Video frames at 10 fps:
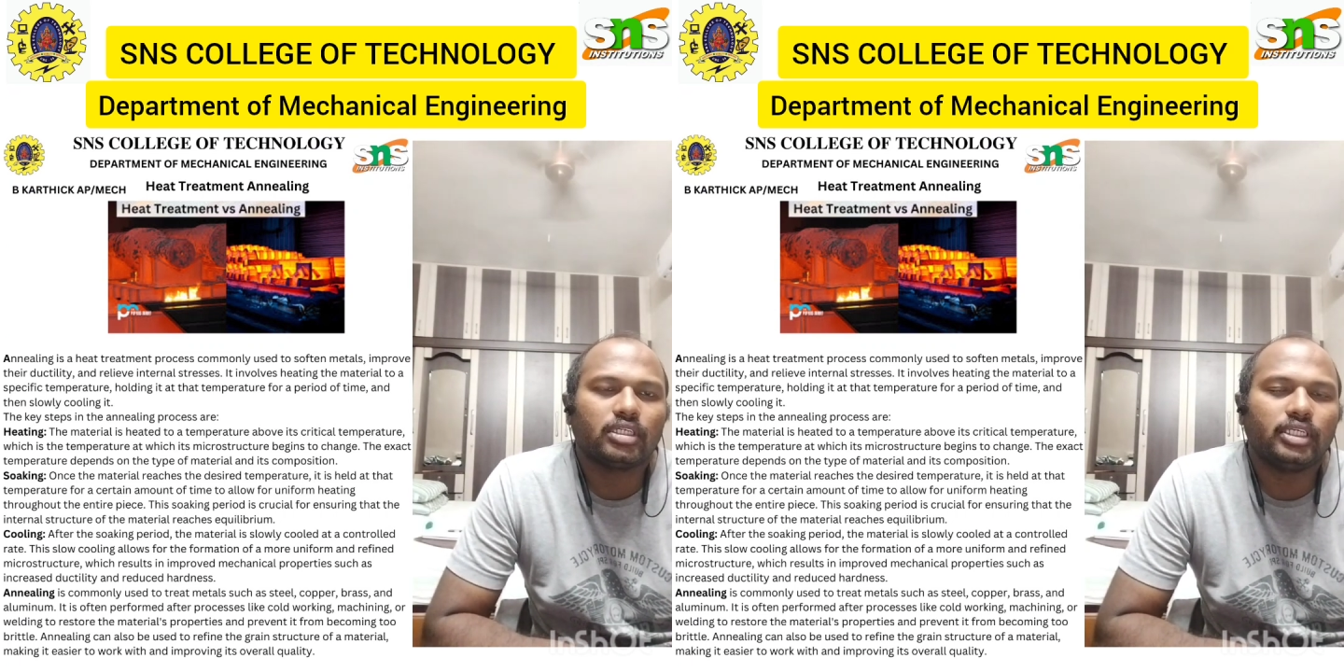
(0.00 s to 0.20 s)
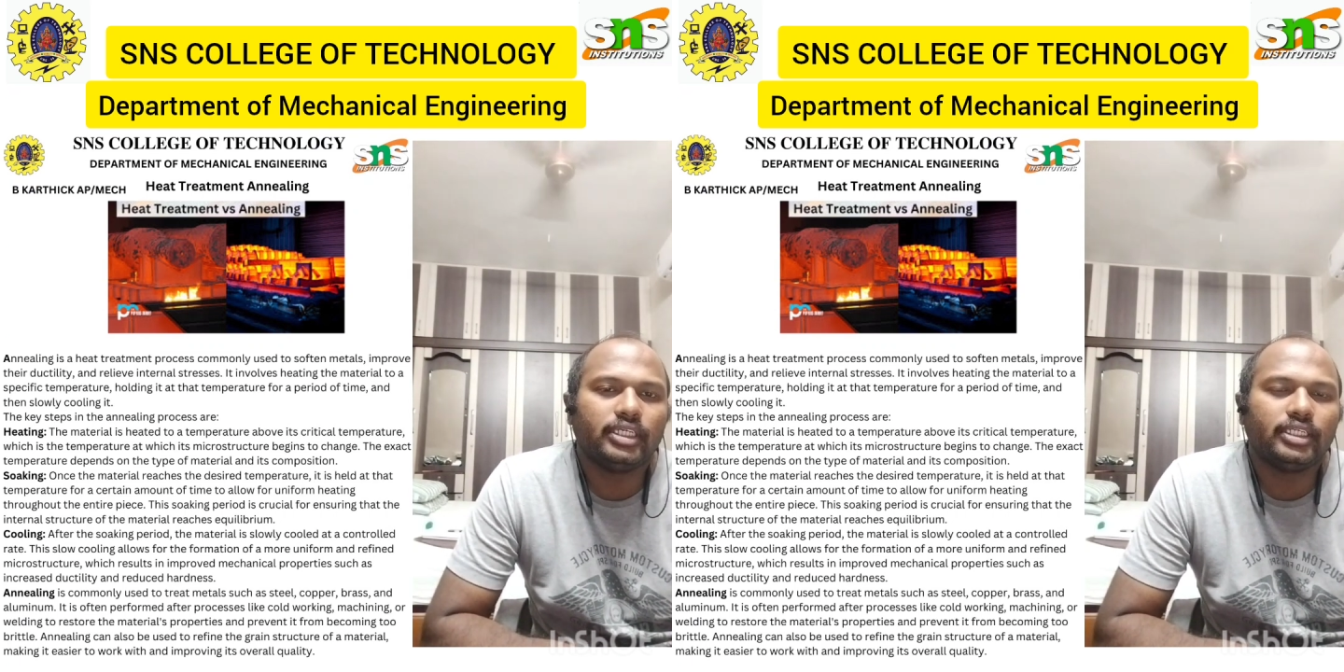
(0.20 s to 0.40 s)

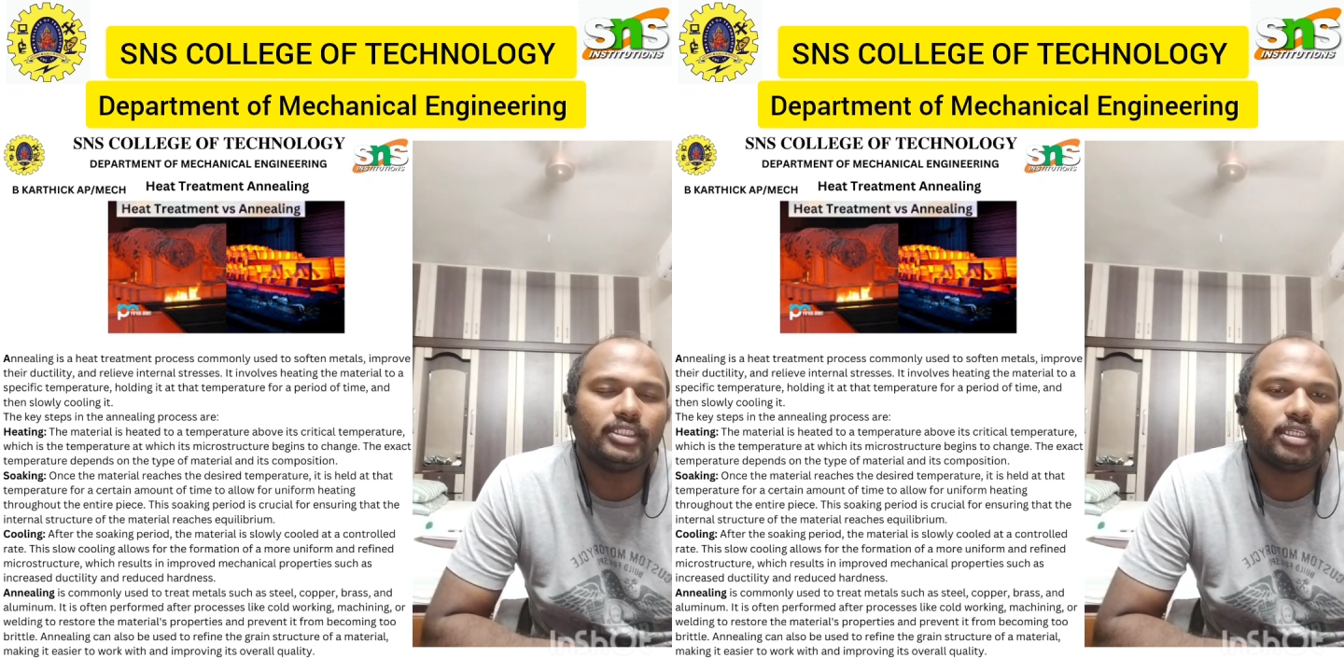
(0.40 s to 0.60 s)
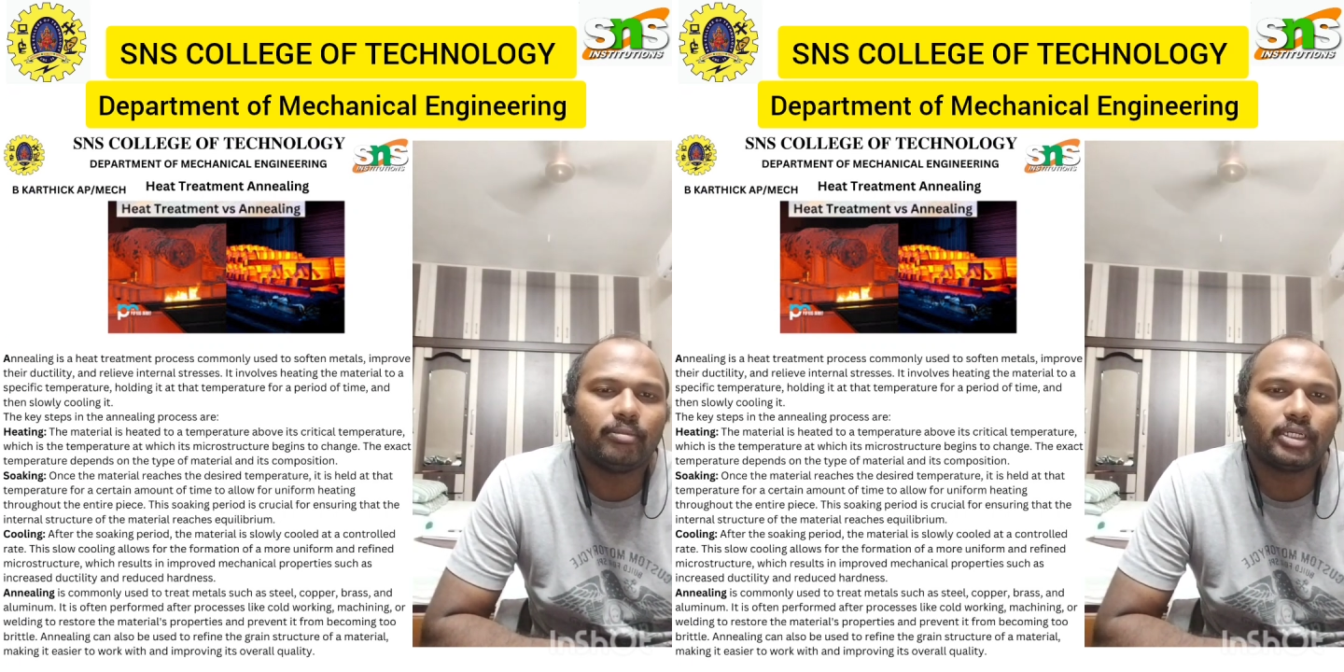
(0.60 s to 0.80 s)

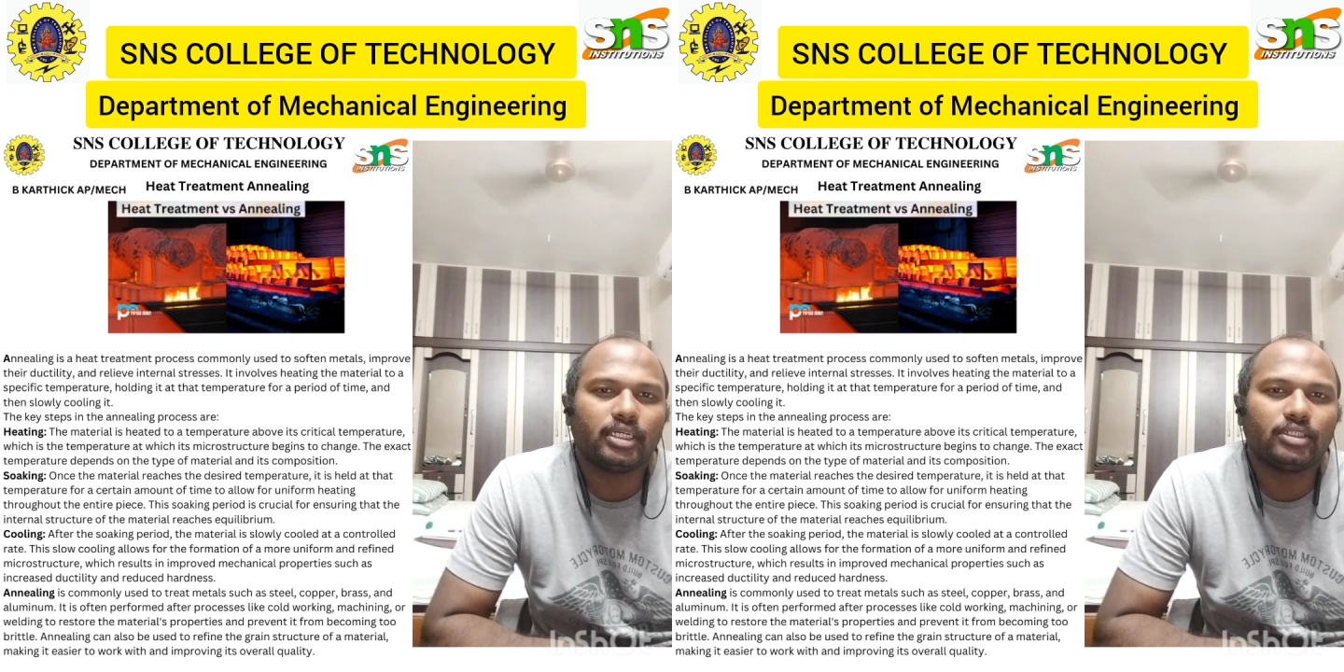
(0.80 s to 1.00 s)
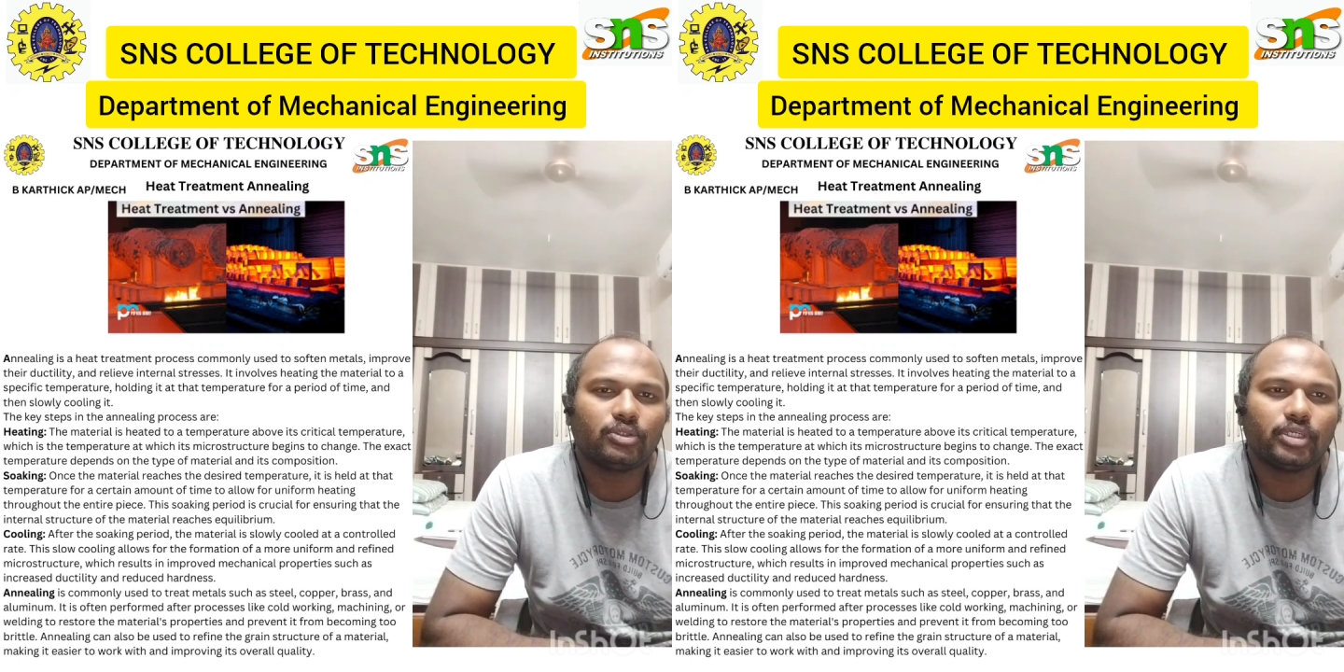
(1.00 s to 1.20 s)
heating the
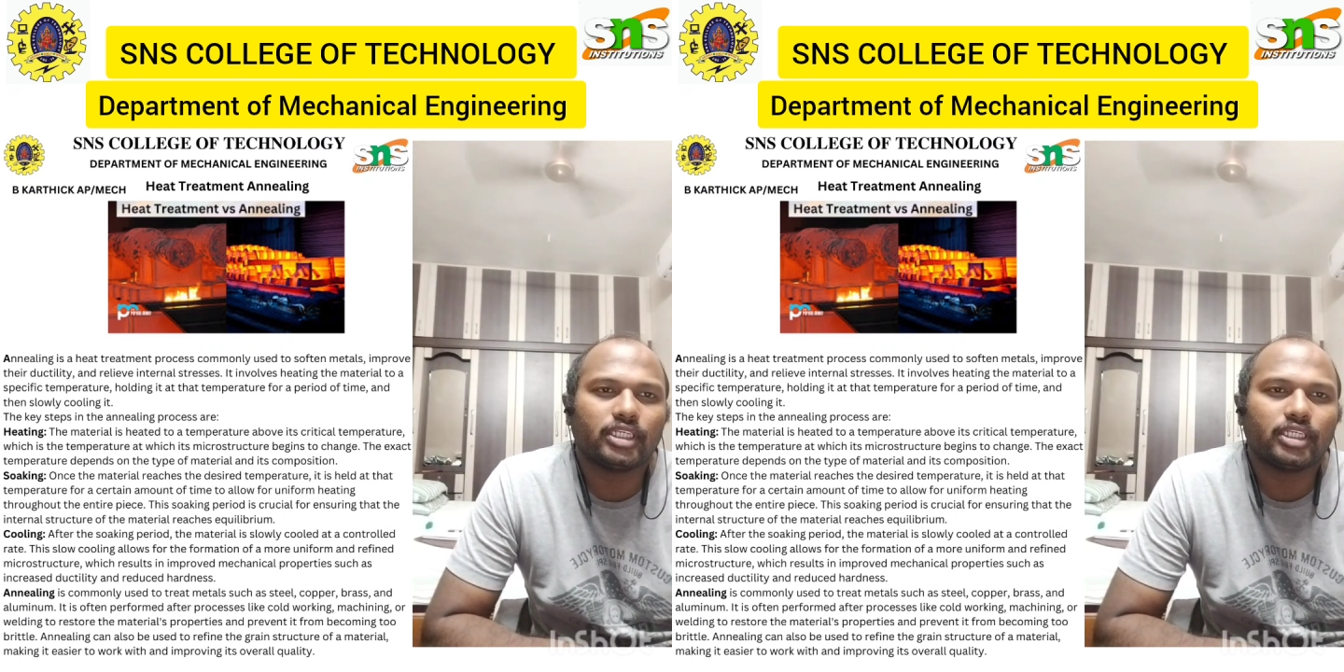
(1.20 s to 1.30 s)
metal to